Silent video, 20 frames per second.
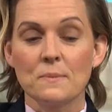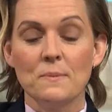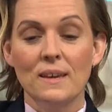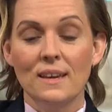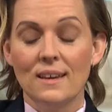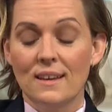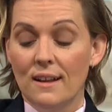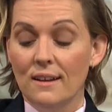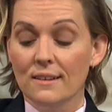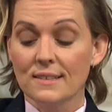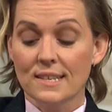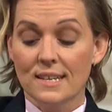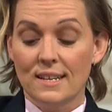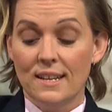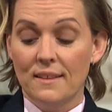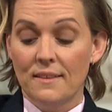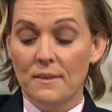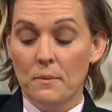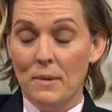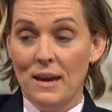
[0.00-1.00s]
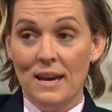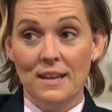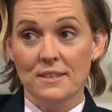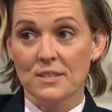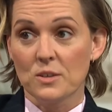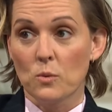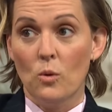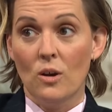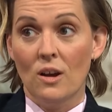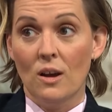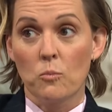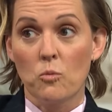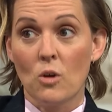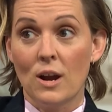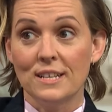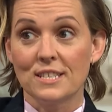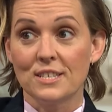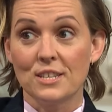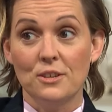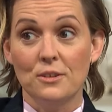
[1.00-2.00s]
me and Elton, and the man is a wild
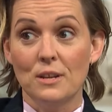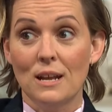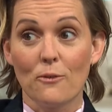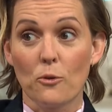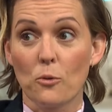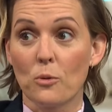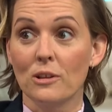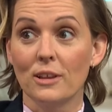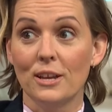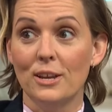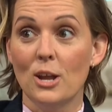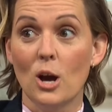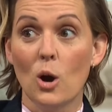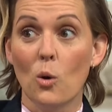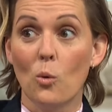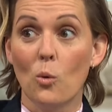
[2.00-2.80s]
bride, so you never really know